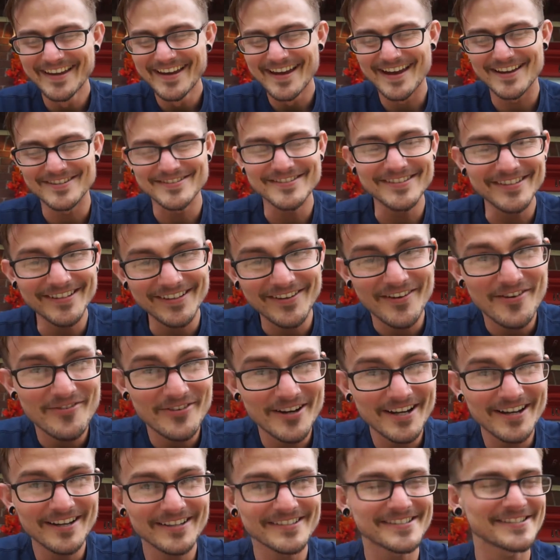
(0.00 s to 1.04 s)
And she's like, oh my
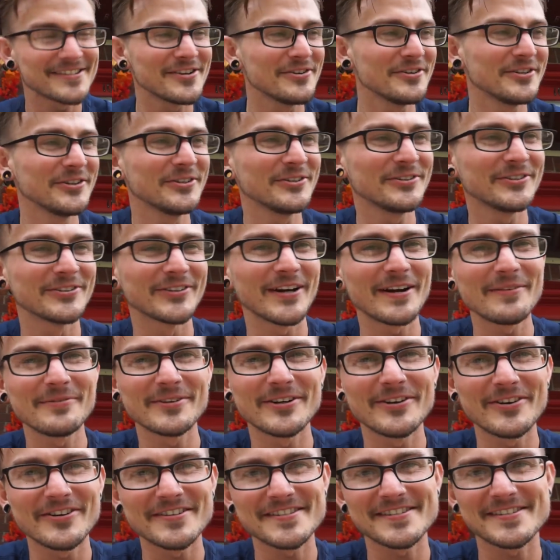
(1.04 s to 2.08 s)
god, so cool, I'm an
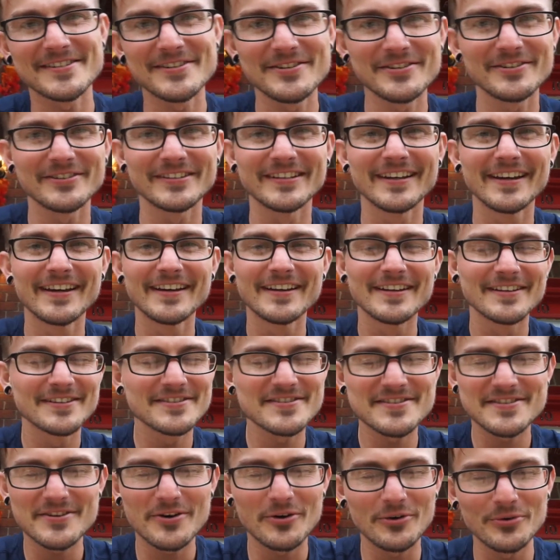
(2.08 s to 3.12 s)
artist too, and
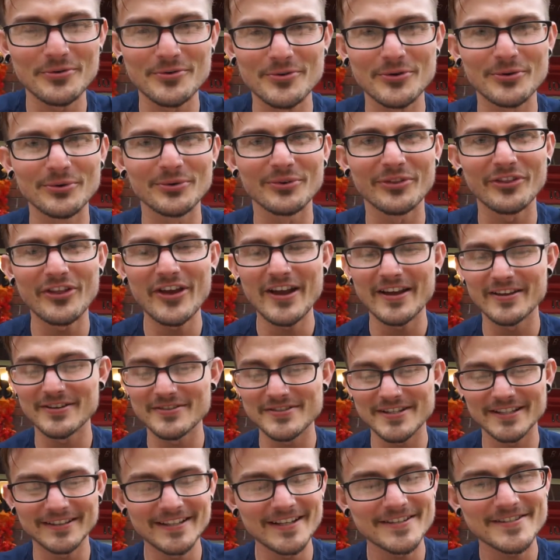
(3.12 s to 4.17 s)
just the whole cool thing. And I was
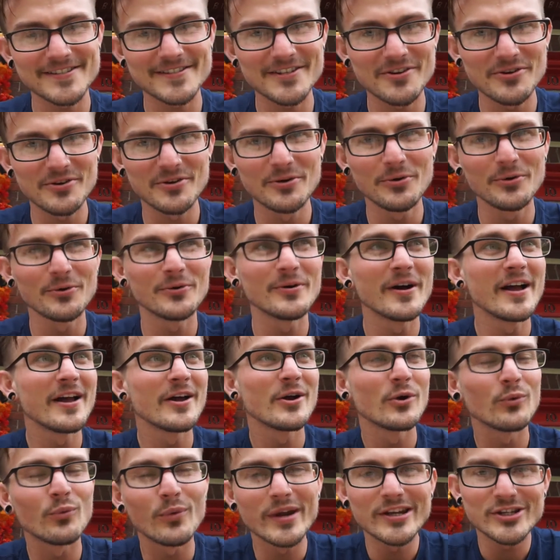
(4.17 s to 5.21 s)
like, that's so cool,
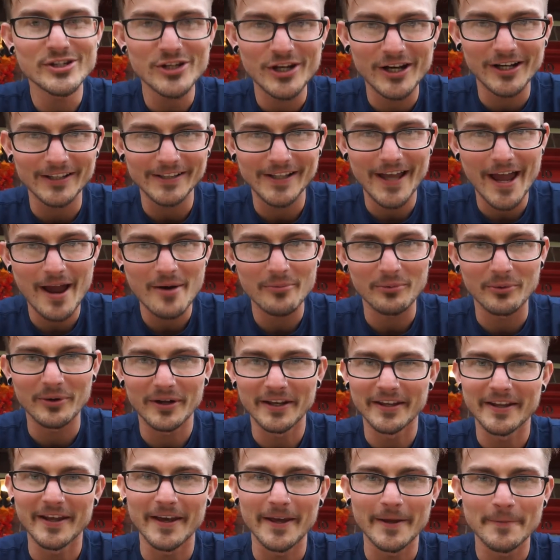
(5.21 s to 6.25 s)
we should collab
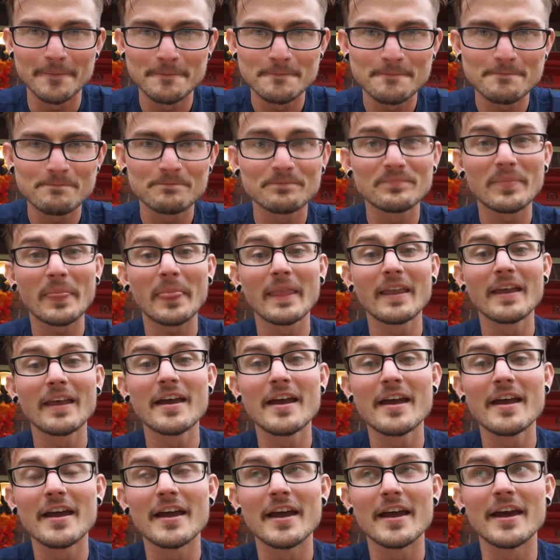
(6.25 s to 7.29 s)
one day.
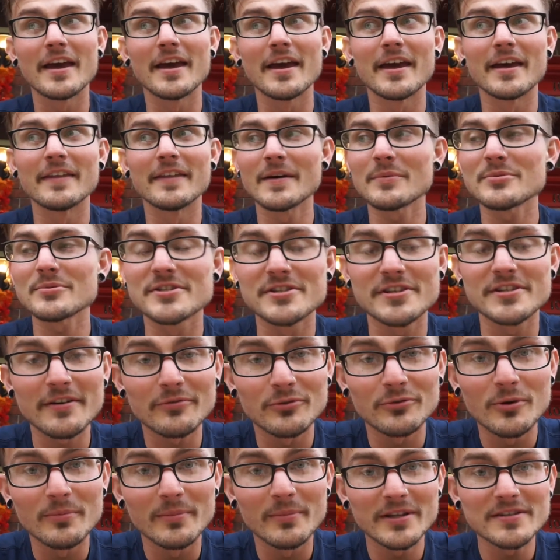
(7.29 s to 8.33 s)
And that was
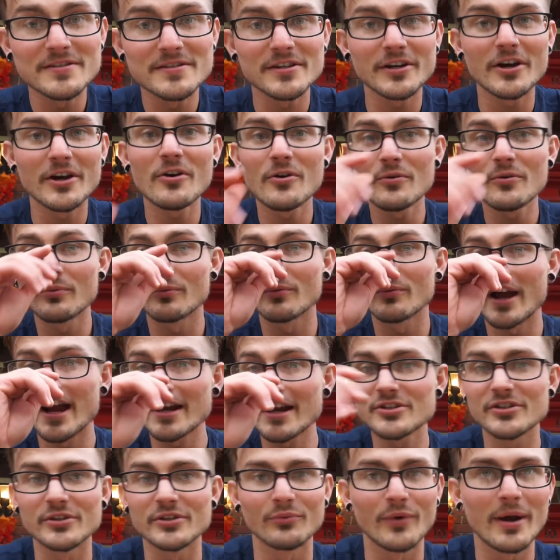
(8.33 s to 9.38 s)
several months ago,
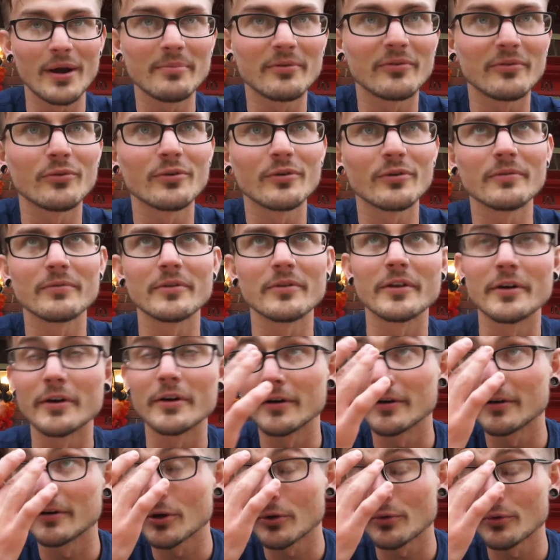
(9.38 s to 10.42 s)
actually right before
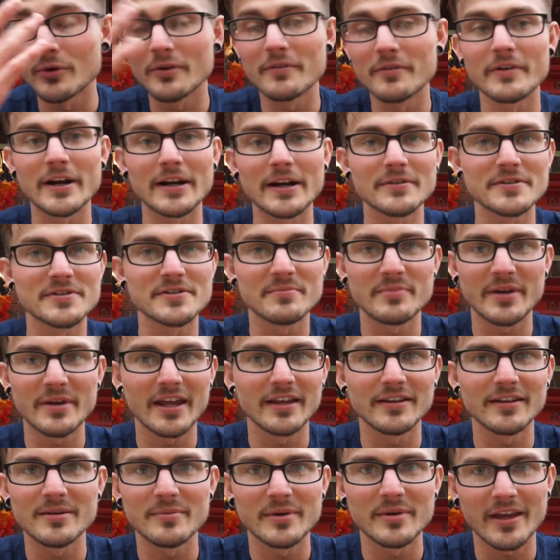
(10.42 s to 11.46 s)
the coronavirus, the
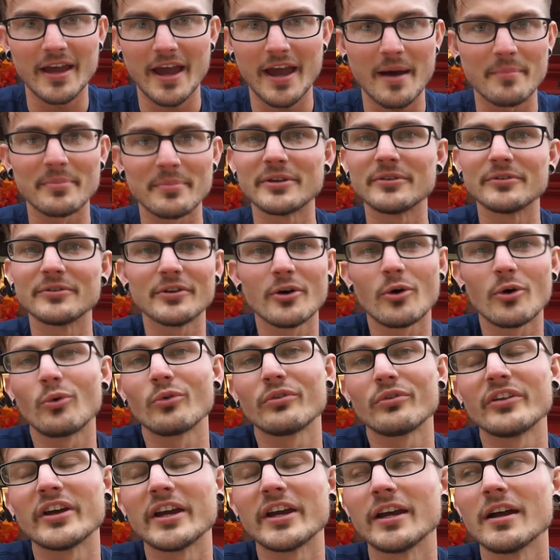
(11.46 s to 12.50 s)
pandemic happened, the whole
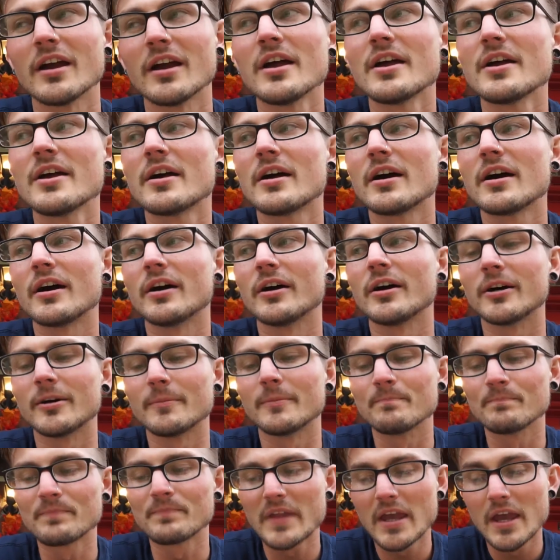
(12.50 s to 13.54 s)
thing.
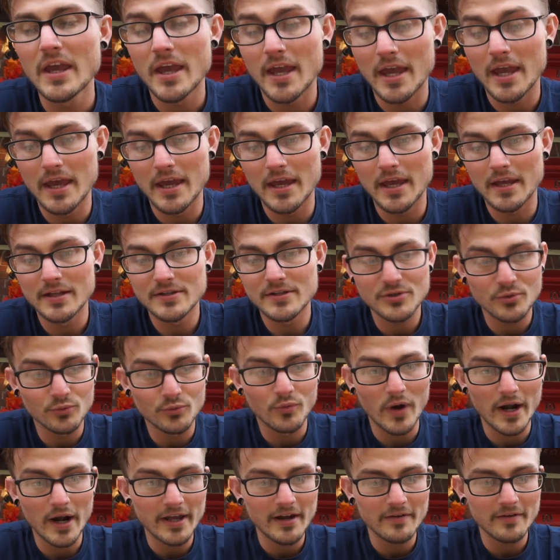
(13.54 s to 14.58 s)
And so
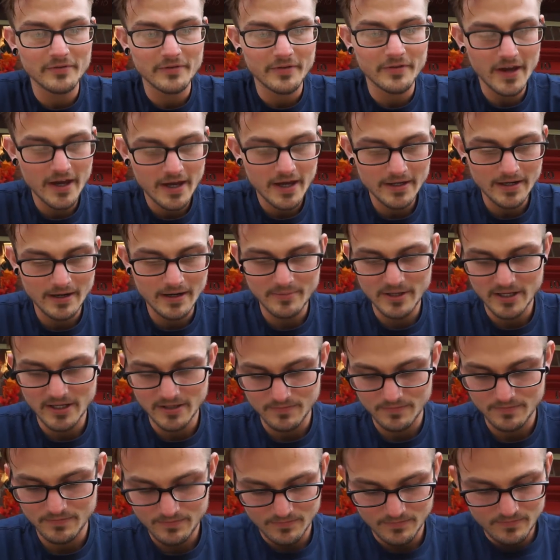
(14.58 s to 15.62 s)
right after that, I mean,